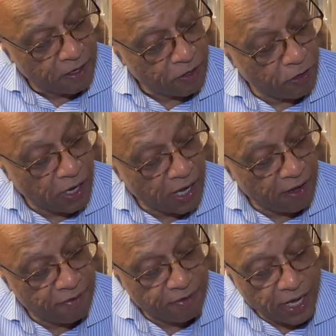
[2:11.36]
you
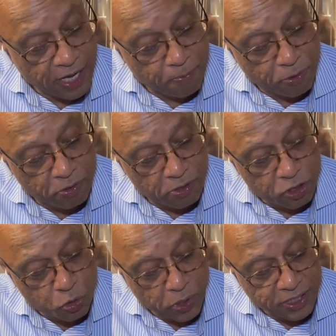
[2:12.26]
have
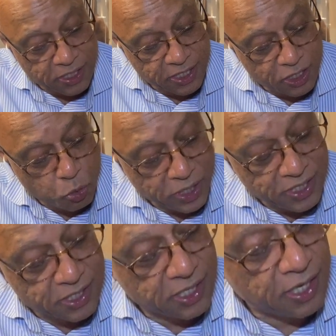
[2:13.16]
April
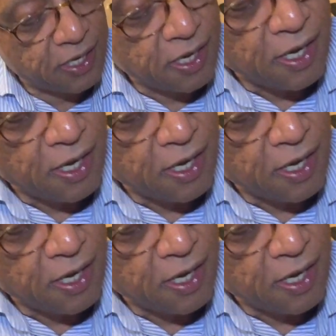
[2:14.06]
2020